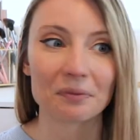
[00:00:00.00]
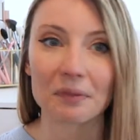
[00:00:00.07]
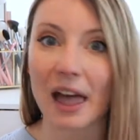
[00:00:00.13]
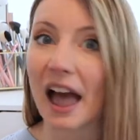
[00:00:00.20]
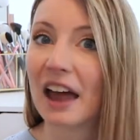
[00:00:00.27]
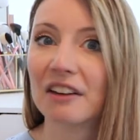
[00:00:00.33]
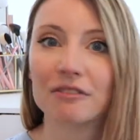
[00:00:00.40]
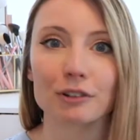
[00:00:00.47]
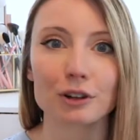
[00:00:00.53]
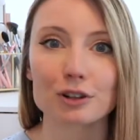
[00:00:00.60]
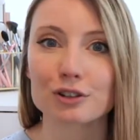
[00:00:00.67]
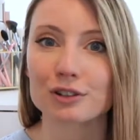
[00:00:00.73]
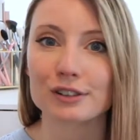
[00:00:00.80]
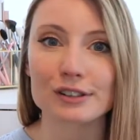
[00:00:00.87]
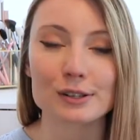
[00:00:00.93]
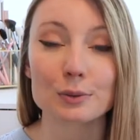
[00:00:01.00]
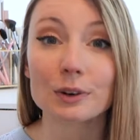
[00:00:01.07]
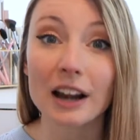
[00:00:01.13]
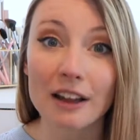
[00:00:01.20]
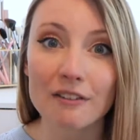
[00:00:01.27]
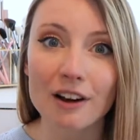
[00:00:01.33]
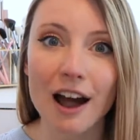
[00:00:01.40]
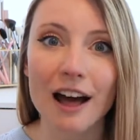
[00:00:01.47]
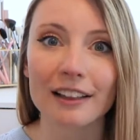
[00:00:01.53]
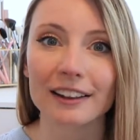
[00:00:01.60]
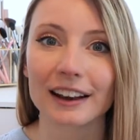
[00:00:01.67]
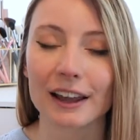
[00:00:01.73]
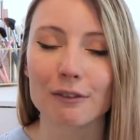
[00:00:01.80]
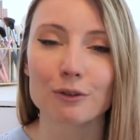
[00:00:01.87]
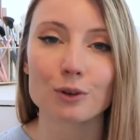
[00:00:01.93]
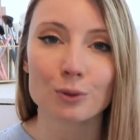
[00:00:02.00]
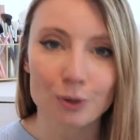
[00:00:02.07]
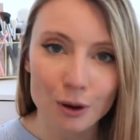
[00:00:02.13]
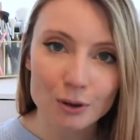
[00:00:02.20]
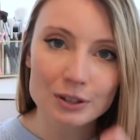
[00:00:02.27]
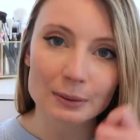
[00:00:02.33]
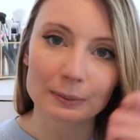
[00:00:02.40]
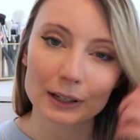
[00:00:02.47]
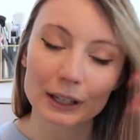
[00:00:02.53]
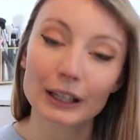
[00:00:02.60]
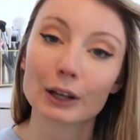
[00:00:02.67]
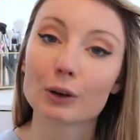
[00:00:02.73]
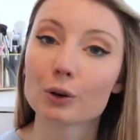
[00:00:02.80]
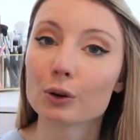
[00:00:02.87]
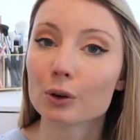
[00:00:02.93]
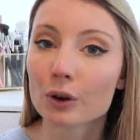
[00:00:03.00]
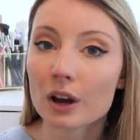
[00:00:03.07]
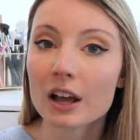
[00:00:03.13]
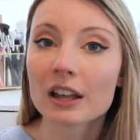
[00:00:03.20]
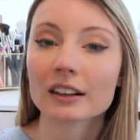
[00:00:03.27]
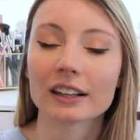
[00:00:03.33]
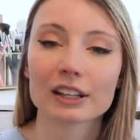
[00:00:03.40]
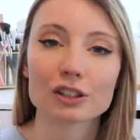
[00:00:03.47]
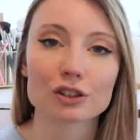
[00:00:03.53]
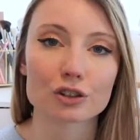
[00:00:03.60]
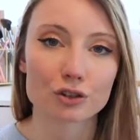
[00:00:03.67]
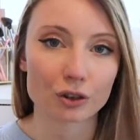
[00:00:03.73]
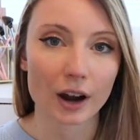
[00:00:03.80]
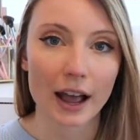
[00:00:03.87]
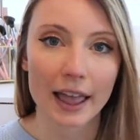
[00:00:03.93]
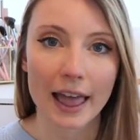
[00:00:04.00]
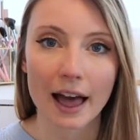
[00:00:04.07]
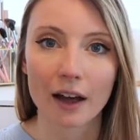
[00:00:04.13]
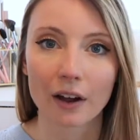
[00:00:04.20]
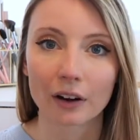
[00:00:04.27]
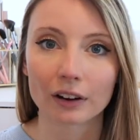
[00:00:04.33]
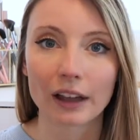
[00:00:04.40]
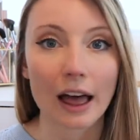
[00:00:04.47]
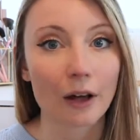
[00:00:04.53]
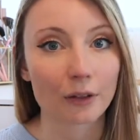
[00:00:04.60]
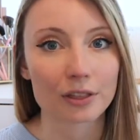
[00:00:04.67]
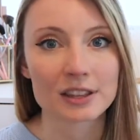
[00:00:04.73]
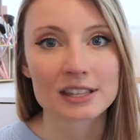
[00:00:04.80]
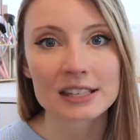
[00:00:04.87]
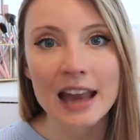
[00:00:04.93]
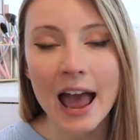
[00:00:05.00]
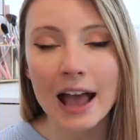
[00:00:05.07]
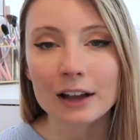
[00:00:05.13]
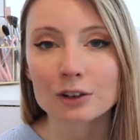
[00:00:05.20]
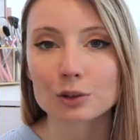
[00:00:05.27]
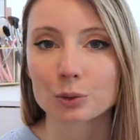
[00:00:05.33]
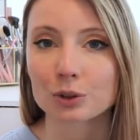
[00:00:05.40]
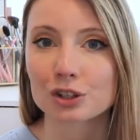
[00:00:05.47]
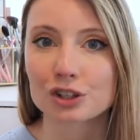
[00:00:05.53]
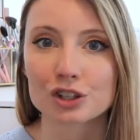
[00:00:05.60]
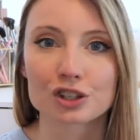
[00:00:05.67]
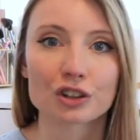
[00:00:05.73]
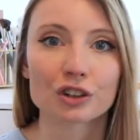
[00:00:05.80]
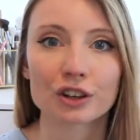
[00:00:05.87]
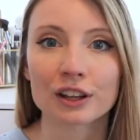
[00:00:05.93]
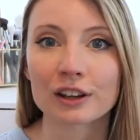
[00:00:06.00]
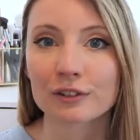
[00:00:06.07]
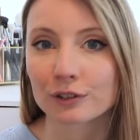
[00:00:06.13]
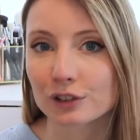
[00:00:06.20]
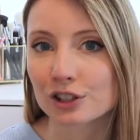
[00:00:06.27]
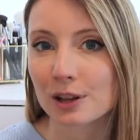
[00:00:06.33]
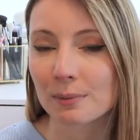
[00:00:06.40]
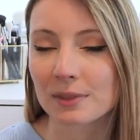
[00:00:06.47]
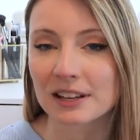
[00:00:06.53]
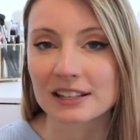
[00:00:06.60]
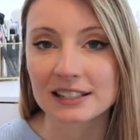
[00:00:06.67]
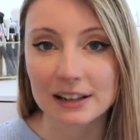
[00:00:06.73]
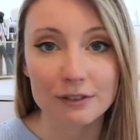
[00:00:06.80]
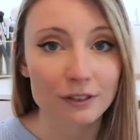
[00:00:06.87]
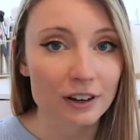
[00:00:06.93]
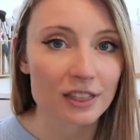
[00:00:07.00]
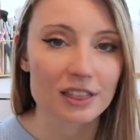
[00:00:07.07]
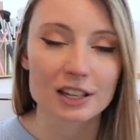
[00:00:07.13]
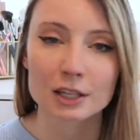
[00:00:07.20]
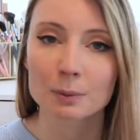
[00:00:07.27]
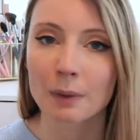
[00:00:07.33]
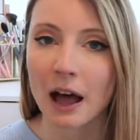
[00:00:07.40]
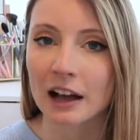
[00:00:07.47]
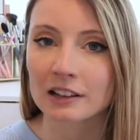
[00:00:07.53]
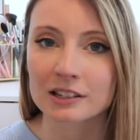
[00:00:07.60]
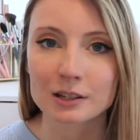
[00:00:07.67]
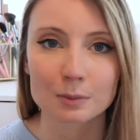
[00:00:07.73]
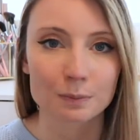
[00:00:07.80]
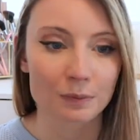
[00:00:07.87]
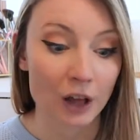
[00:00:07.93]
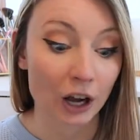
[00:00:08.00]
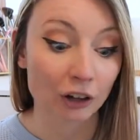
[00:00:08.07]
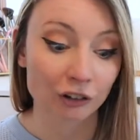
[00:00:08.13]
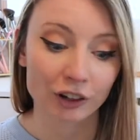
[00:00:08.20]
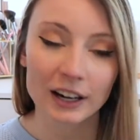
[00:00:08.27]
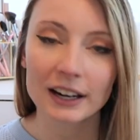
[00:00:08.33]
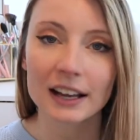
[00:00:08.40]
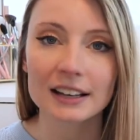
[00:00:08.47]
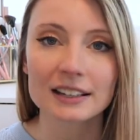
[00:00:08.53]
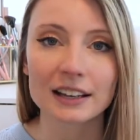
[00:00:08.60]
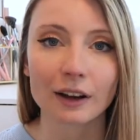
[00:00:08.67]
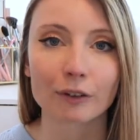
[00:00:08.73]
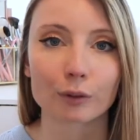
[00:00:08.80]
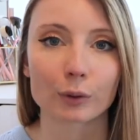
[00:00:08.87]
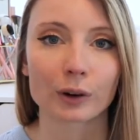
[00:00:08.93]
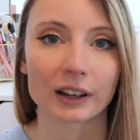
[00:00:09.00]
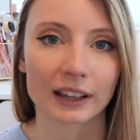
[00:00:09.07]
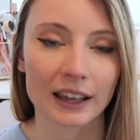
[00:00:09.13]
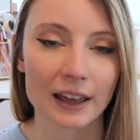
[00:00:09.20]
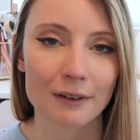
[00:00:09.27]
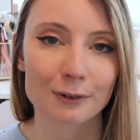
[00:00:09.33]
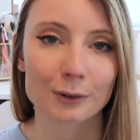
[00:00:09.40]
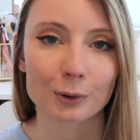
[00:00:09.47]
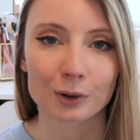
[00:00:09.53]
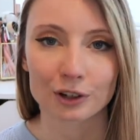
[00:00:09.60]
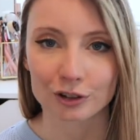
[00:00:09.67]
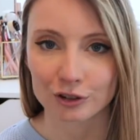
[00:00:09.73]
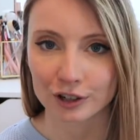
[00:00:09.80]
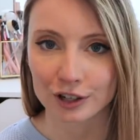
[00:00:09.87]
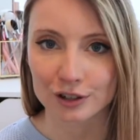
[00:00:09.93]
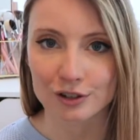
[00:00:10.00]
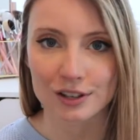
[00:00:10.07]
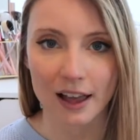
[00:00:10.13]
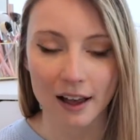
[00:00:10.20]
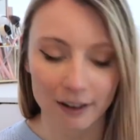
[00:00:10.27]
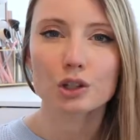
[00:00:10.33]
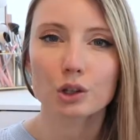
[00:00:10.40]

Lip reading: anniversaries, whatever holiday. If you know somebody who likes to try out healthy snacks or is just looking for something different, this box is a great idea for a gift or to treat yourself.